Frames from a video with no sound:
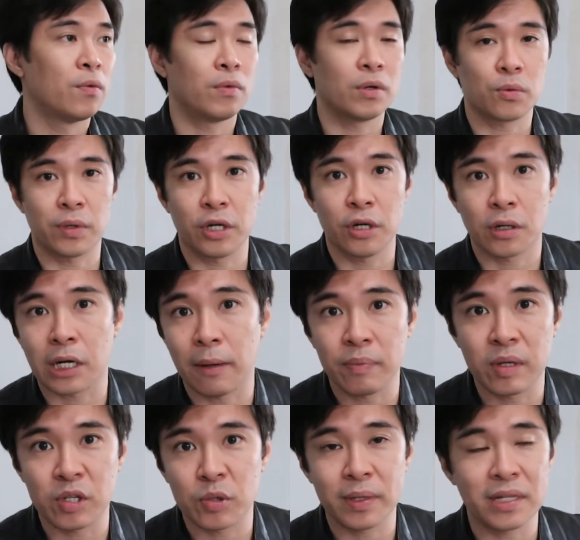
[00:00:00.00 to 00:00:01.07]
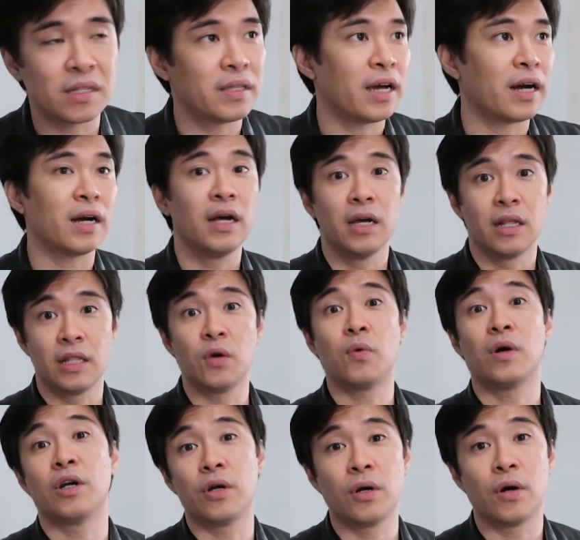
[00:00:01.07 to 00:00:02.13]
What were your accomplishments there? They
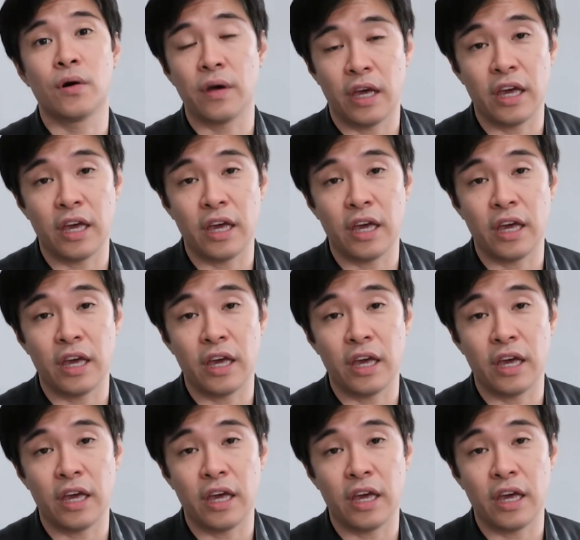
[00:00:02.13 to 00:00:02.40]
want to know